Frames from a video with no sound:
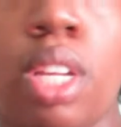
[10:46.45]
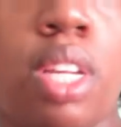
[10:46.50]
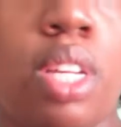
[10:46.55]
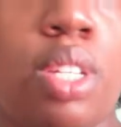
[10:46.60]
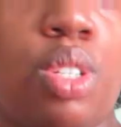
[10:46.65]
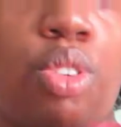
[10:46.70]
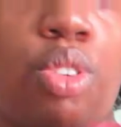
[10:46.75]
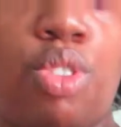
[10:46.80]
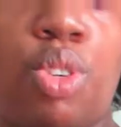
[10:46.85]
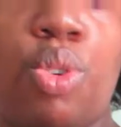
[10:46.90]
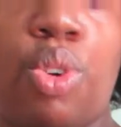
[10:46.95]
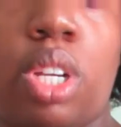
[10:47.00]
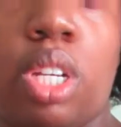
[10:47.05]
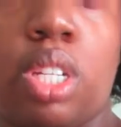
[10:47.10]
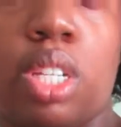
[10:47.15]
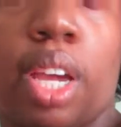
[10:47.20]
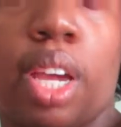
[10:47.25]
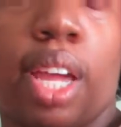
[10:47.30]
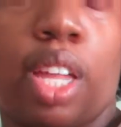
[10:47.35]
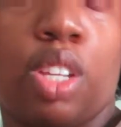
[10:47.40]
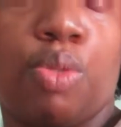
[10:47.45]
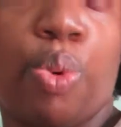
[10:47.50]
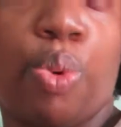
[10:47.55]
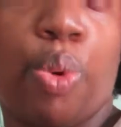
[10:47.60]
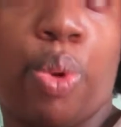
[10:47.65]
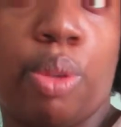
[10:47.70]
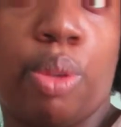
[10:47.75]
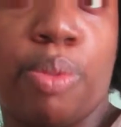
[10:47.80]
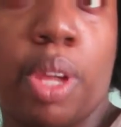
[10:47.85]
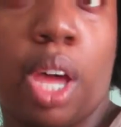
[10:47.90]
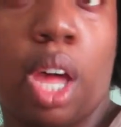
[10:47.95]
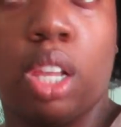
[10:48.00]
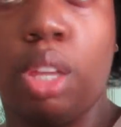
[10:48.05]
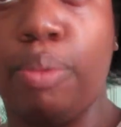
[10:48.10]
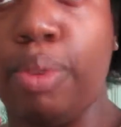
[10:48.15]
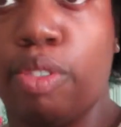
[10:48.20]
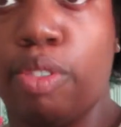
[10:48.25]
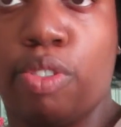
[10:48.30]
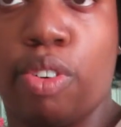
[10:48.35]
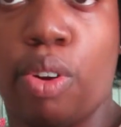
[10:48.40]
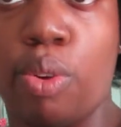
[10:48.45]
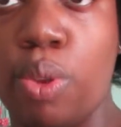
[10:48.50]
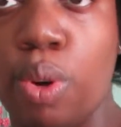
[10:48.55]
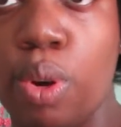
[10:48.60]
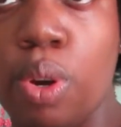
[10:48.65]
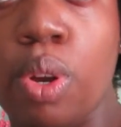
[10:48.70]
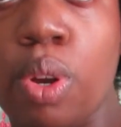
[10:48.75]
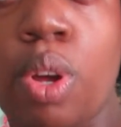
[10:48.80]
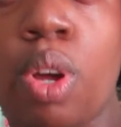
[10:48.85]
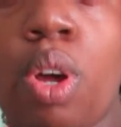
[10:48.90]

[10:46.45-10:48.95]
So if you wanted to, I guess, pull them down a little bit further